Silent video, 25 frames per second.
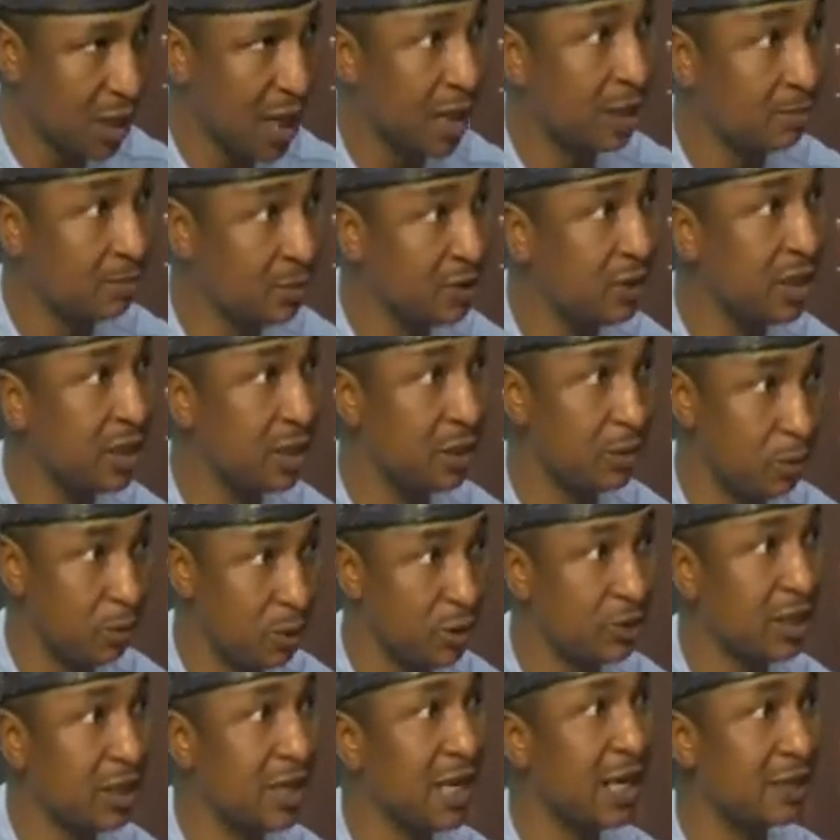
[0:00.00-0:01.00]
I'm really,
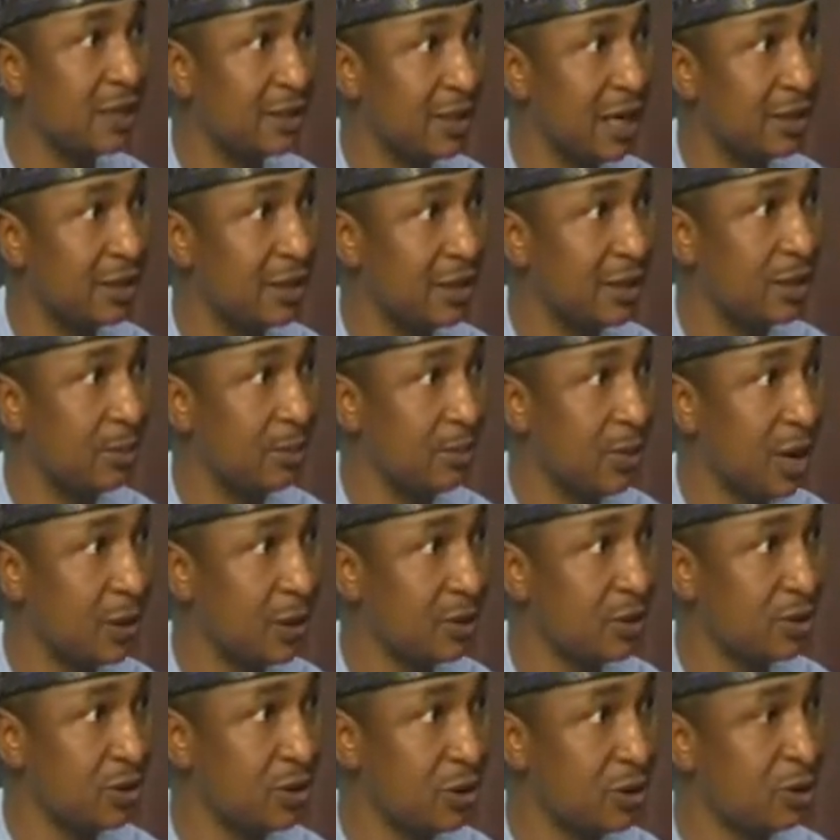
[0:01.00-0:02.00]
we're really excited
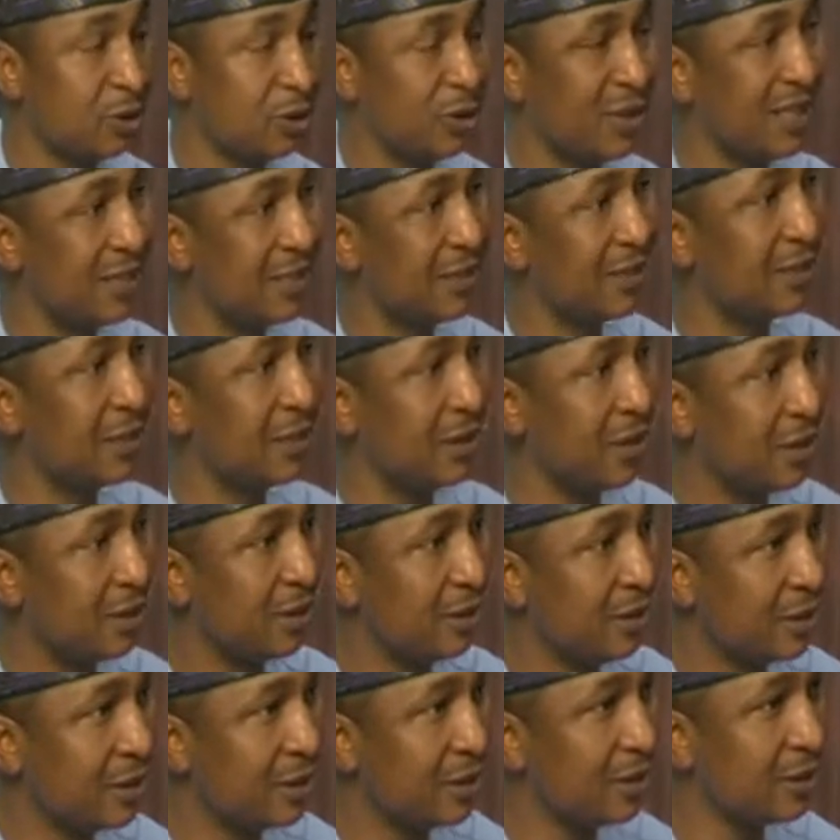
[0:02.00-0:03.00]
about, you know, this,
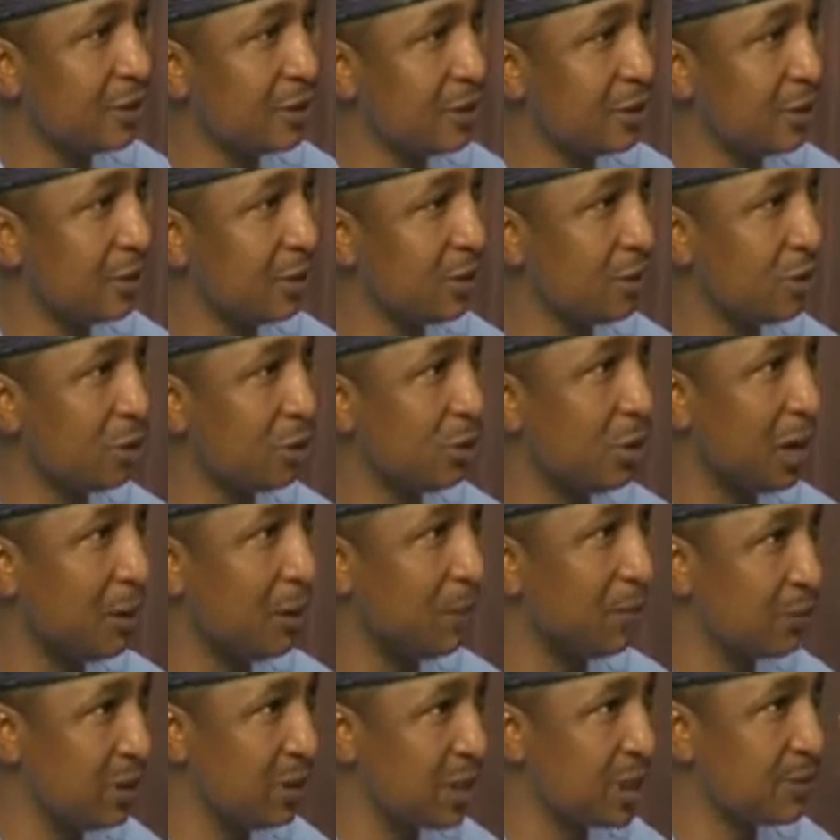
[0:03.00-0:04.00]
this you know,
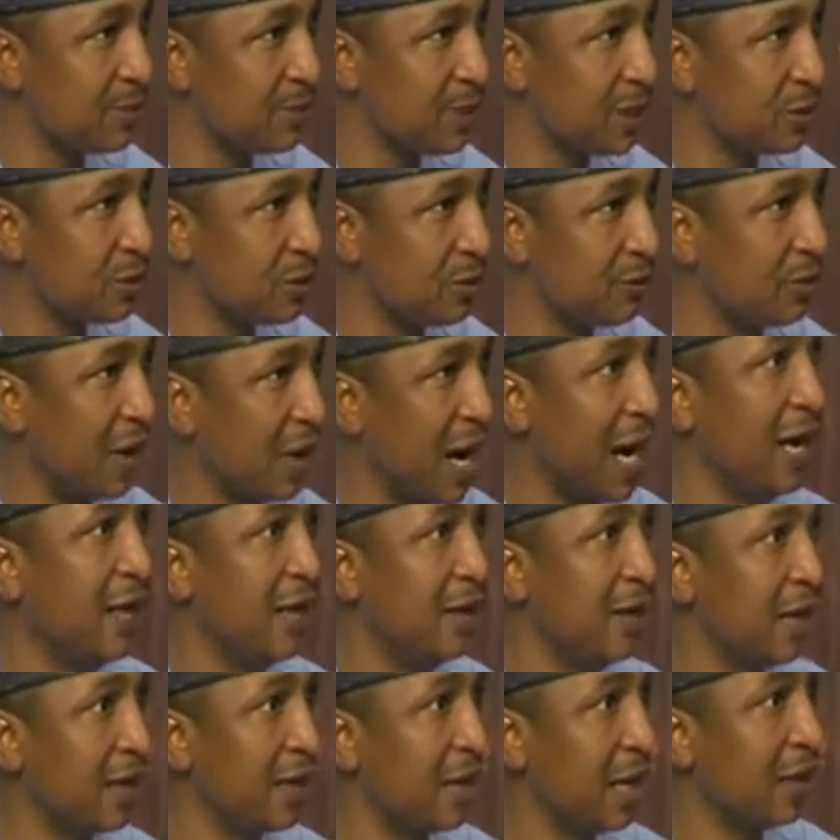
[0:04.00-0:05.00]
embracement of
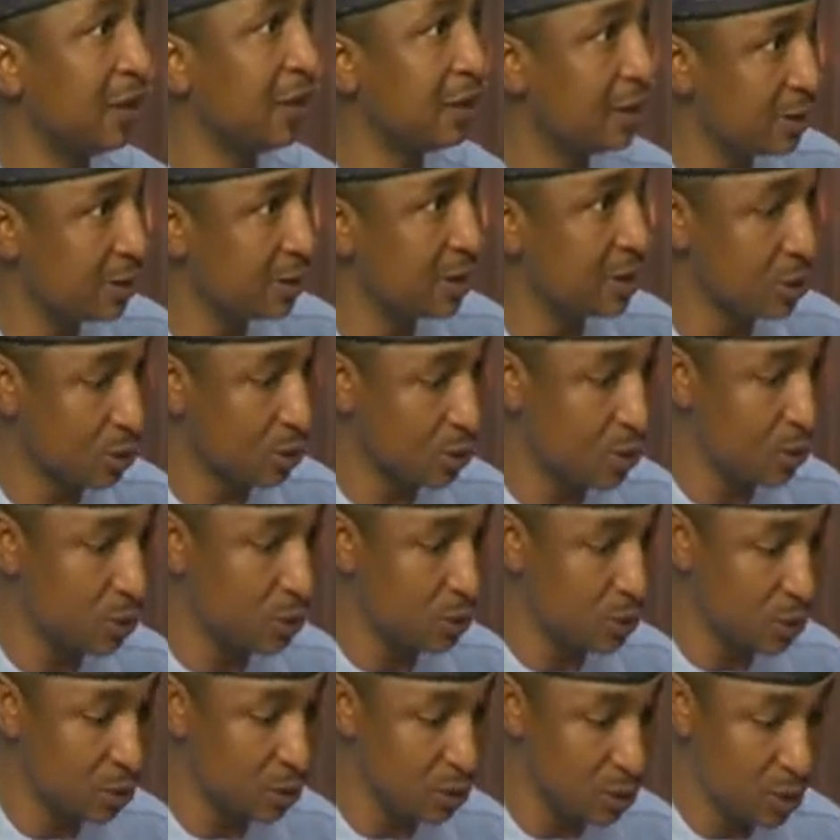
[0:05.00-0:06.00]
INEC. And this is
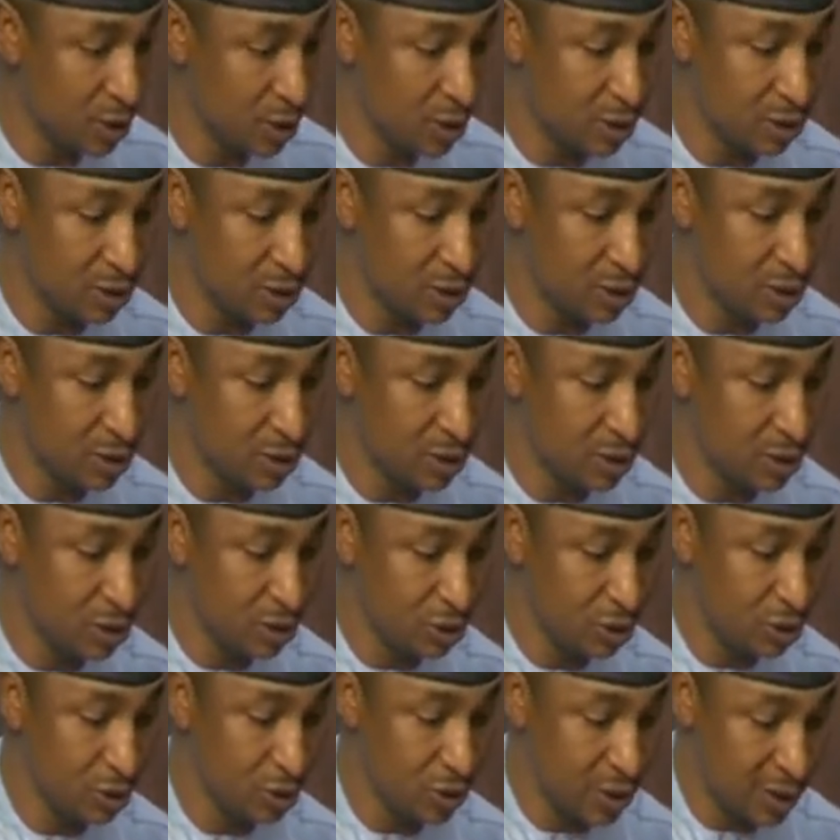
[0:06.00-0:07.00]
also
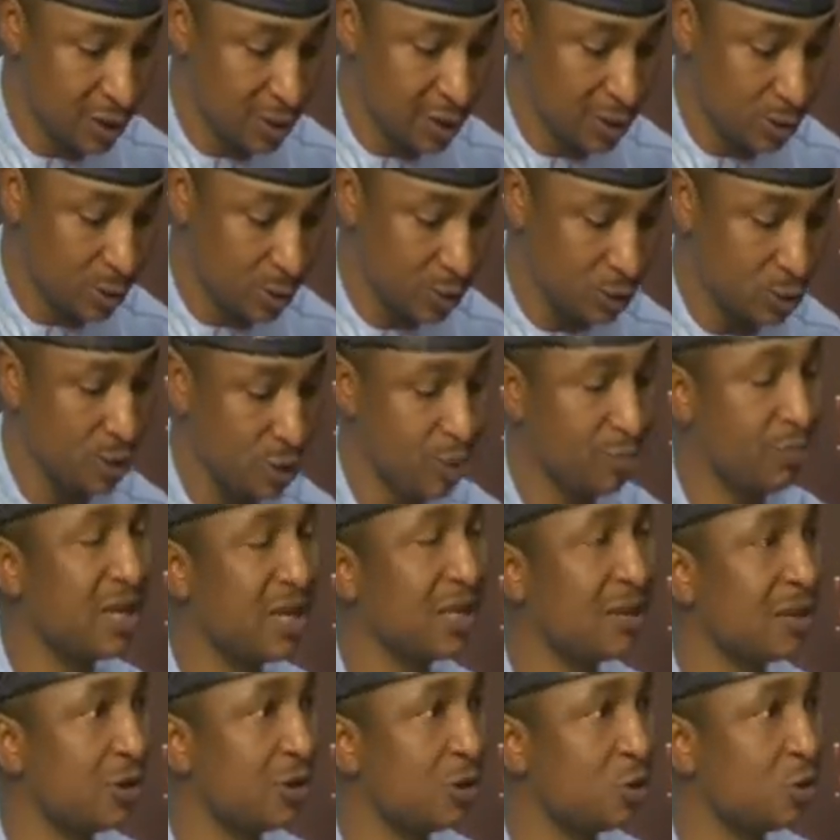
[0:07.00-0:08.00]
you know, this is also a
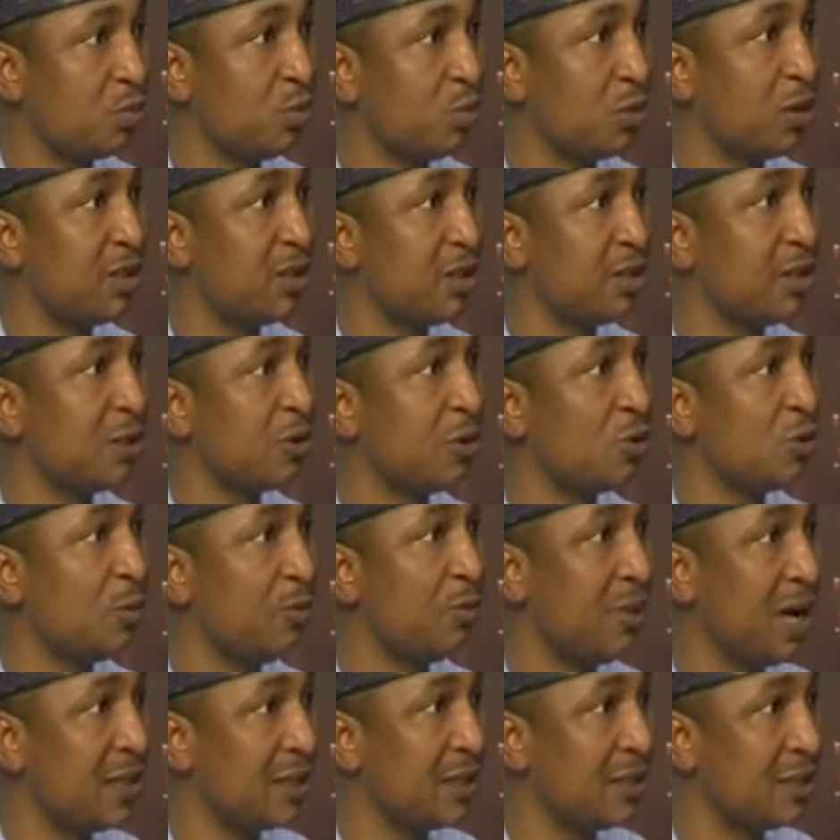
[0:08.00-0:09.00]
message to political
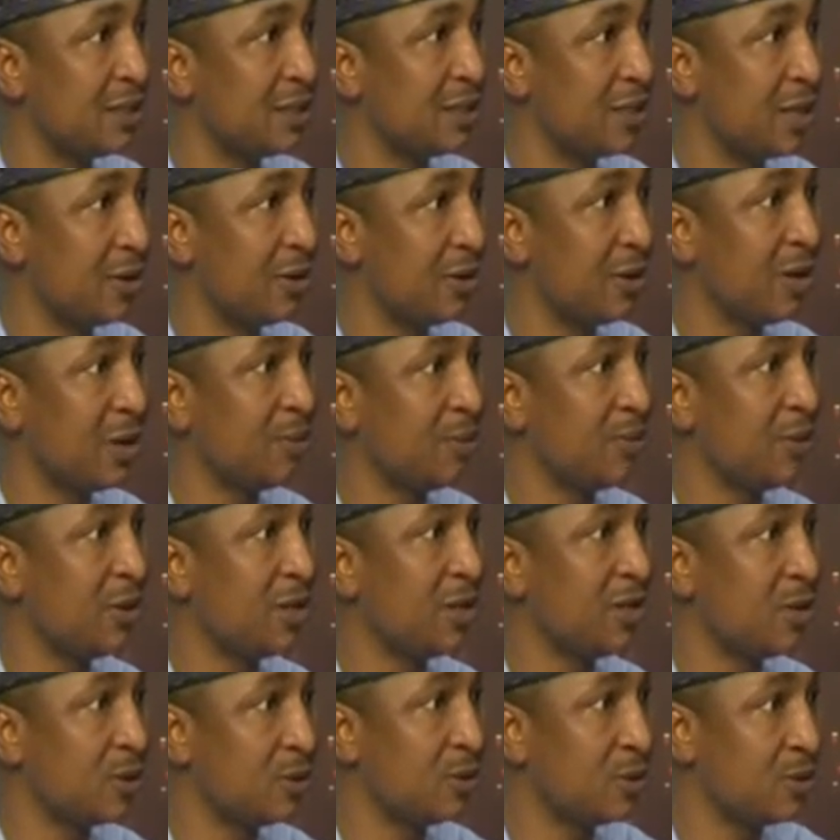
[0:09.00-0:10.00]
parties and other
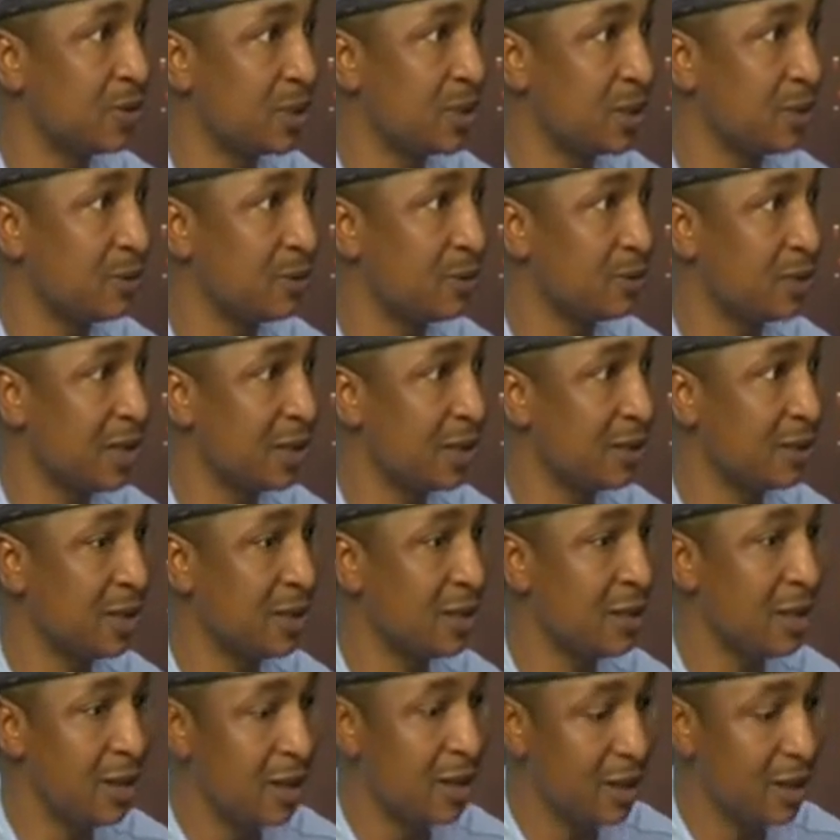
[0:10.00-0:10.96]
political stakeholders that